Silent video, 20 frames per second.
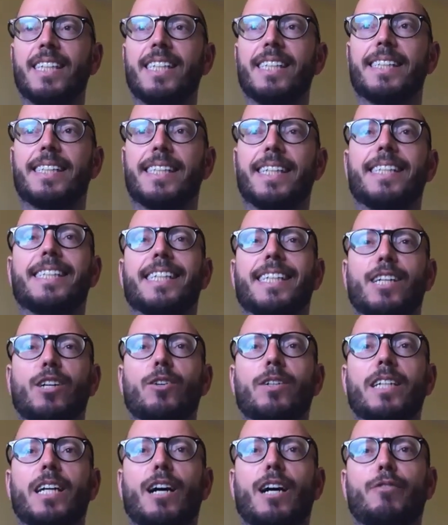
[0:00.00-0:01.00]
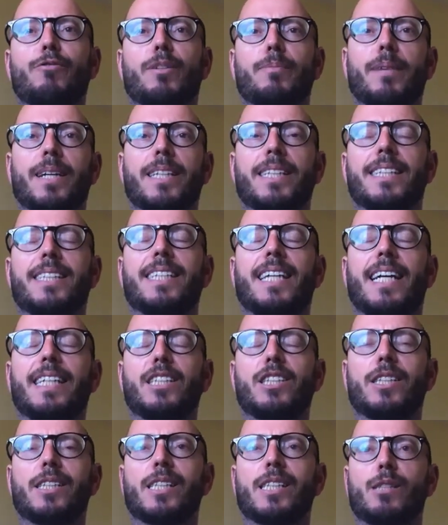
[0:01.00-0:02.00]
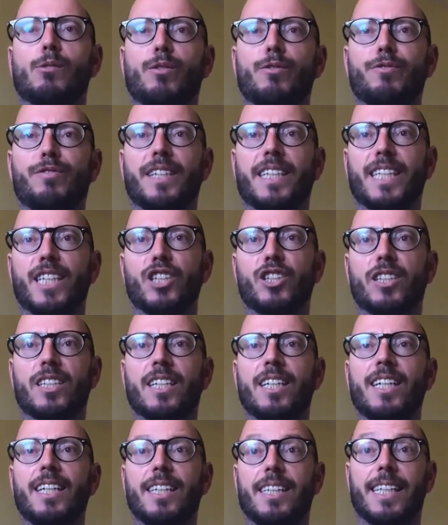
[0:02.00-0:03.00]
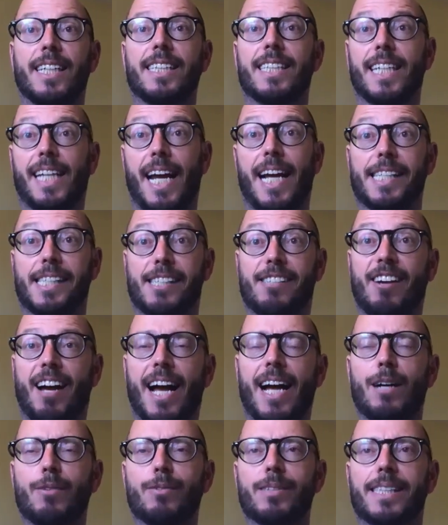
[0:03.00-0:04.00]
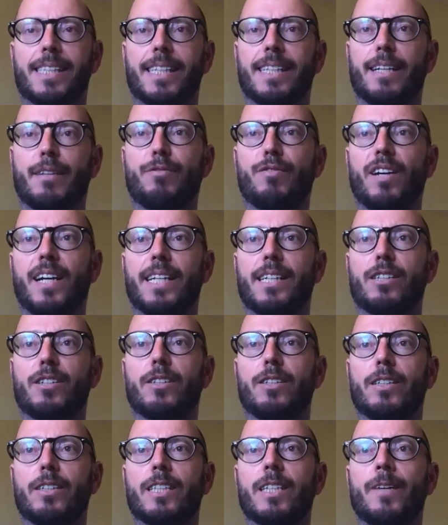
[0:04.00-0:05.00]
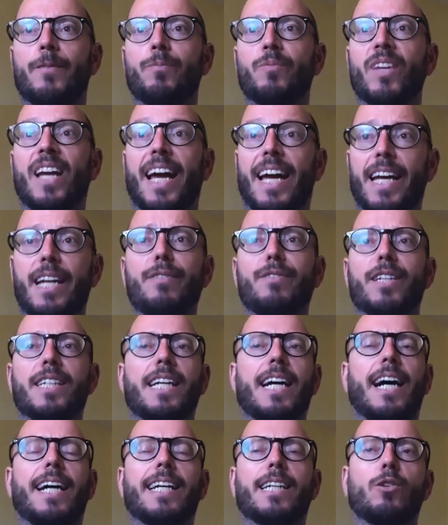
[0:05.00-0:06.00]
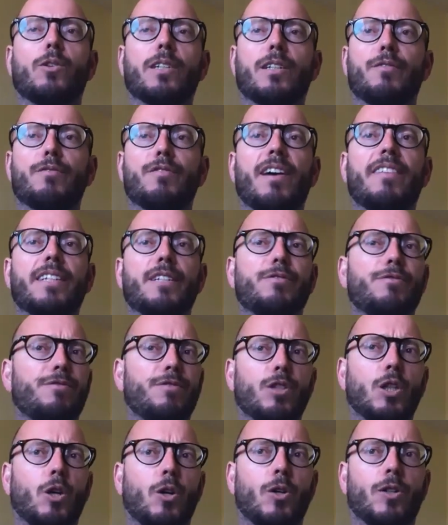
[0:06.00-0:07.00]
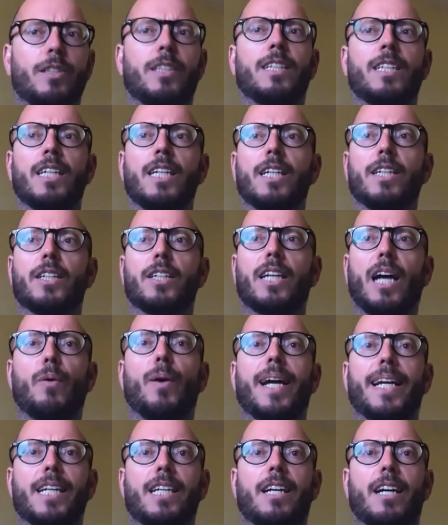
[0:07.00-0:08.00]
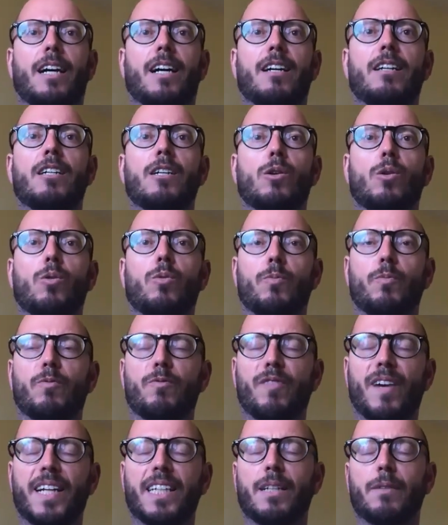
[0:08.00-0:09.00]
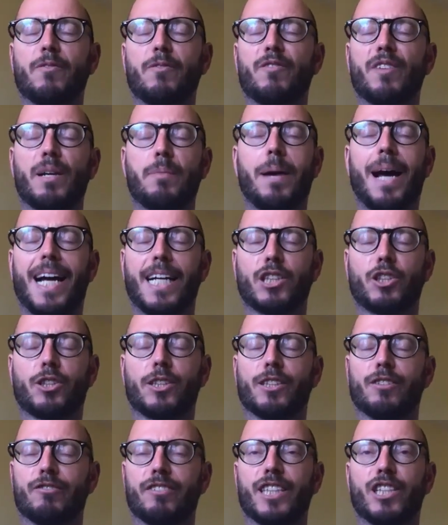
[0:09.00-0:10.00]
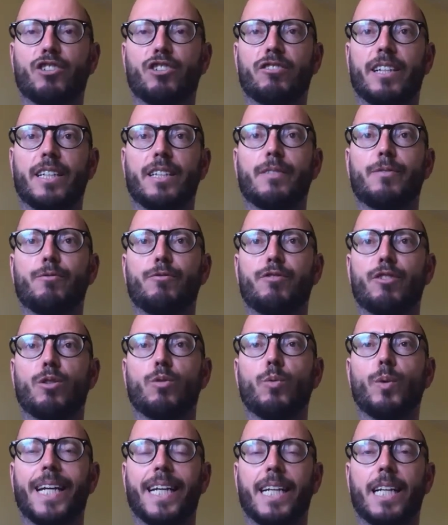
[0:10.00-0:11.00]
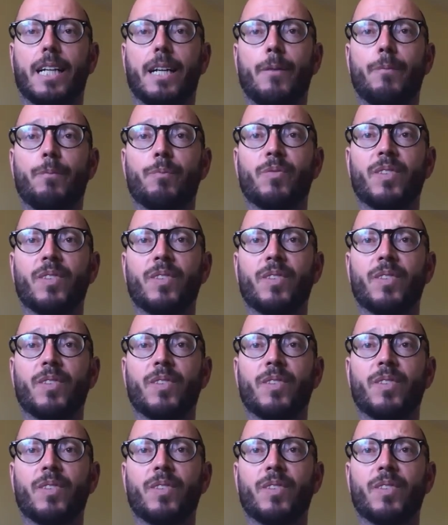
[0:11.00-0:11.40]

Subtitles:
sitting on after meditations were finished, getting extra hours in if I could, even going on a very full-on Goenka Vipassana retreat for a week,